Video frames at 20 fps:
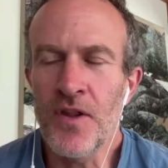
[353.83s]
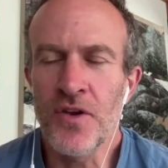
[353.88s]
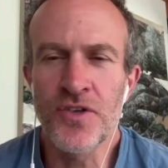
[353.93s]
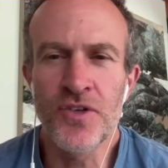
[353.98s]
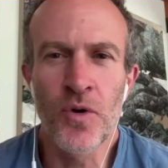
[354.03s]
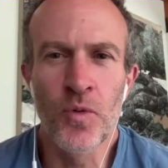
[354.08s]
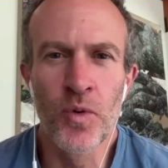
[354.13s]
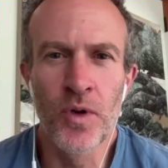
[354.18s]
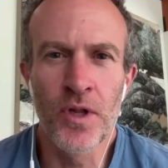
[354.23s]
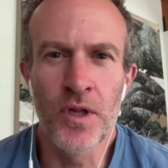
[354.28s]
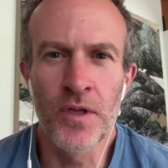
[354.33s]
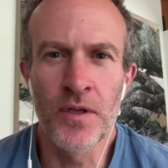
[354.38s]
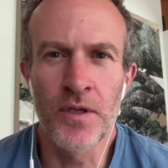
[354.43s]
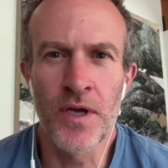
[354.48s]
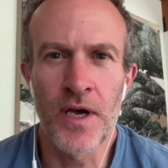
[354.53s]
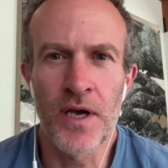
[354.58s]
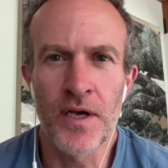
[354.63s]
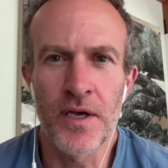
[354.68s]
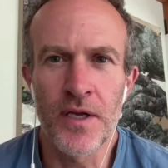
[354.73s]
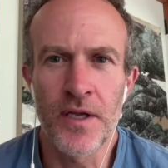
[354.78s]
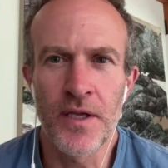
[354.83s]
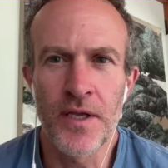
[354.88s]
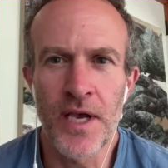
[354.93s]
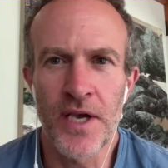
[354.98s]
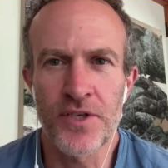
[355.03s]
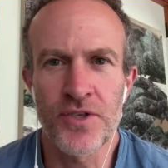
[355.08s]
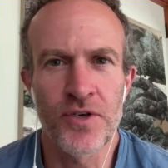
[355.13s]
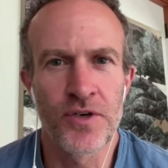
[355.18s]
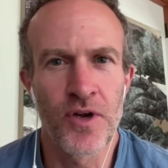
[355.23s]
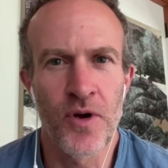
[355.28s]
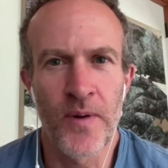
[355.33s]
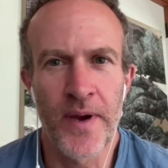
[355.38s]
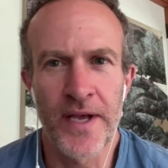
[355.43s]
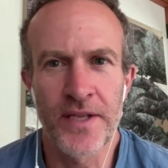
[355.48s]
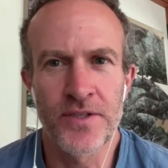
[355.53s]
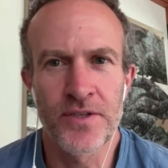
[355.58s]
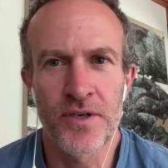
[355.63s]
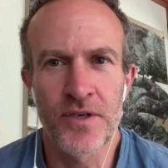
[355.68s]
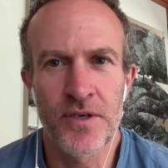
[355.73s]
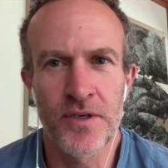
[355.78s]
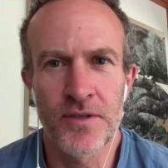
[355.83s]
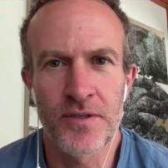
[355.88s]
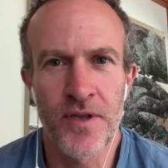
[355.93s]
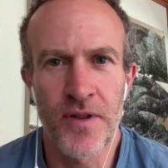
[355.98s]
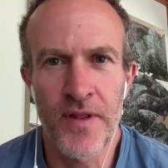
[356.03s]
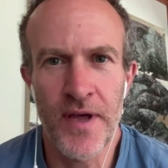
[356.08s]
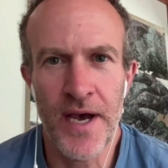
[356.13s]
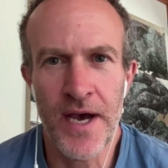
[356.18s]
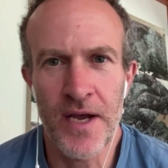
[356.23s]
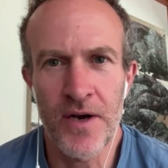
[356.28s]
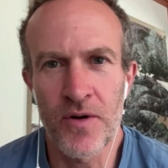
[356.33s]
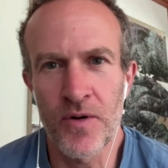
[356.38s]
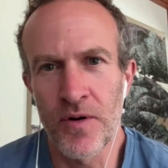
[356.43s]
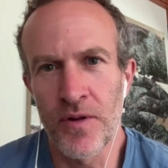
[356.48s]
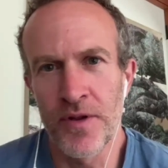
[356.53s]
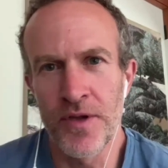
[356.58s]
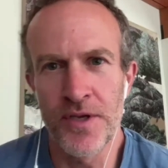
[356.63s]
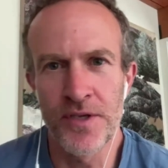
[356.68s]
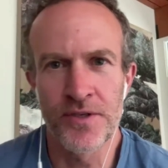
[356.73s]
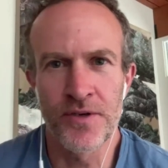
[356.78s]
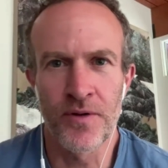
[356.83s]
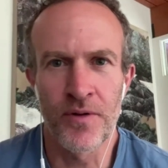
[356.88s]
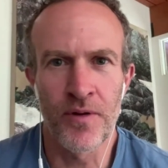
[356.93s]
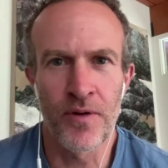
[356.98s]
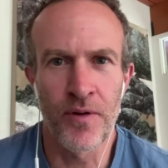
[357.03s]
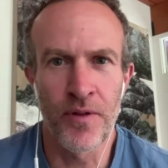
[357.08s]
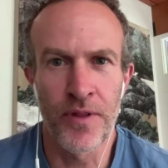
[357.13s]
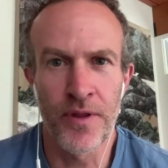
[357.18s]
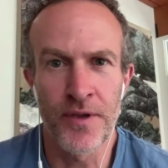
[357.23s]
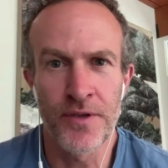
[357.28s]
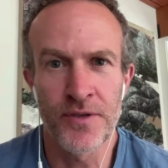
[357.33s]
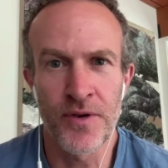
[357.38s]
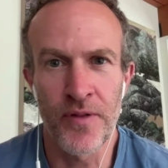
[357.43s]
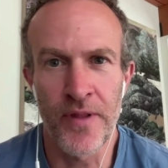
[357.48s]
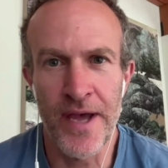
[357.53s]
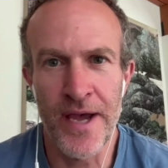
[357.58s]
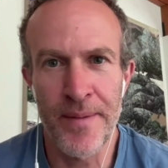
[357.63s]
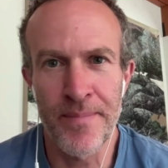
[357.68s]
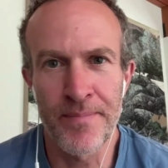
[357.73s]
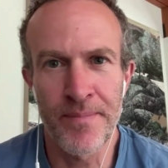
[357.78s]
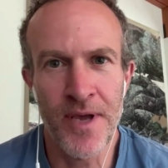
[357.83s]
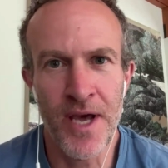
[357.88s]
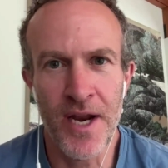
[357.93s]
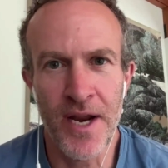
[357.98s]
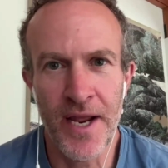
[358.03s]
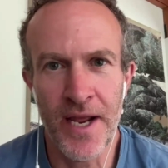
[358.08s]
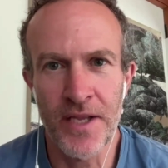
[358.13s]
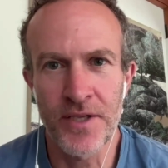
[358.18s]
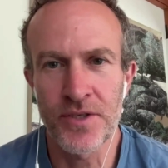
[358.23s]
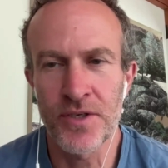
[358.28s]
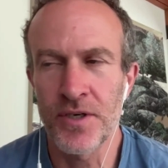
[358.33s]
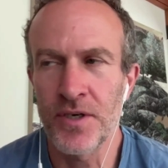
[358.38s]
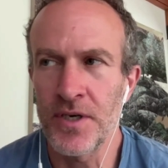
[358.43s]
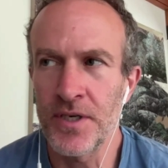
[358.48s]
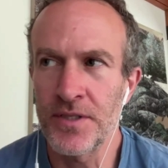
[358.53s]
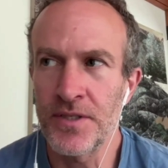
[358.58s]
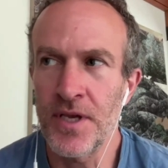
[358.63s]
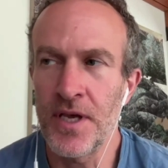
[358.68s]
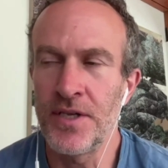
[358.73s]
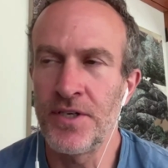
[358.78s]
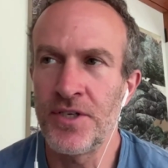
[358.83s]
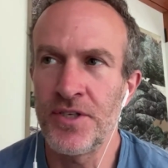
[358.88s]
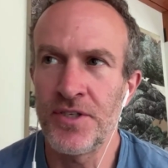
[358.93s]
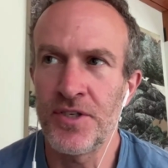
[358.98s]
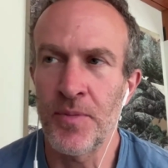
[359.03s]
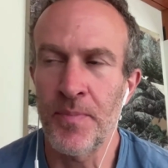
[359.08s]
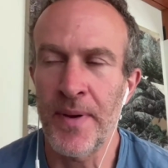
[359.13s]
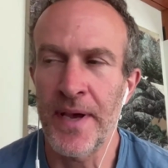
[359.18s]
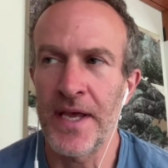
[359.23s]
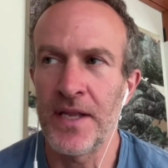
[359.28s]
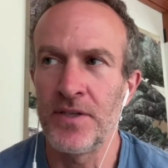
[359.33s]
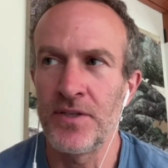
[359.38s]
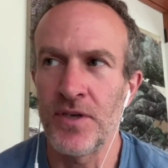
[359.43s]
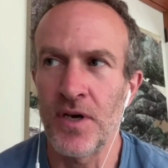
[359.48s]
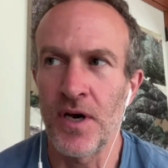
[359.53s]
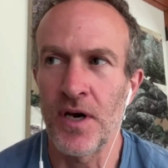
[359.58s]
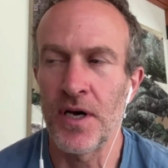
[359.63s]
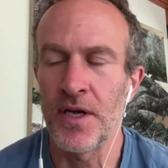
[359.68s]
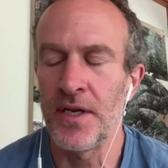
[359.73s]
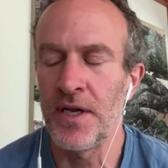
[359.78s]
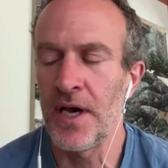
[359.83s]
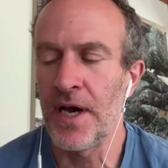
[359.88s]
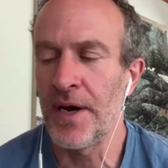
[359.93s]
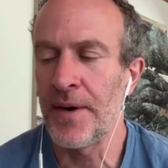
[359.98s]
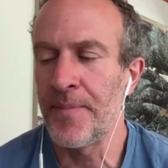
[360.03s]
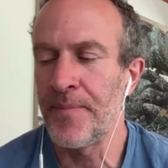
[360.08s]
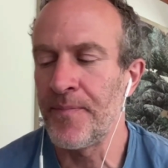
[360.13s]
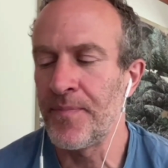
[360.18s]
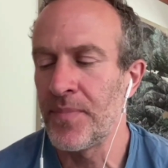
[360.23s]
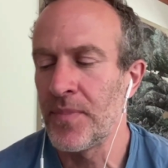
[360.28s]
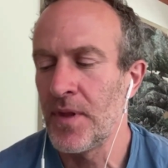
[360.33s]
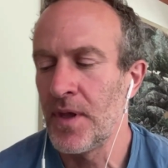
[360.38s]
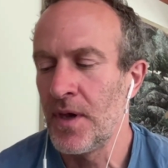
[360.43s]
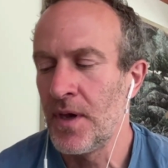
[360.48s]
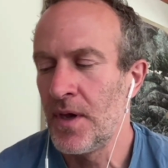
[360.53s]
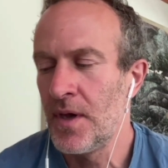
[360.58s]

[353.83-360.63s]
There's no real yes or no answer to that, or these are them kind of answer. It just depends on.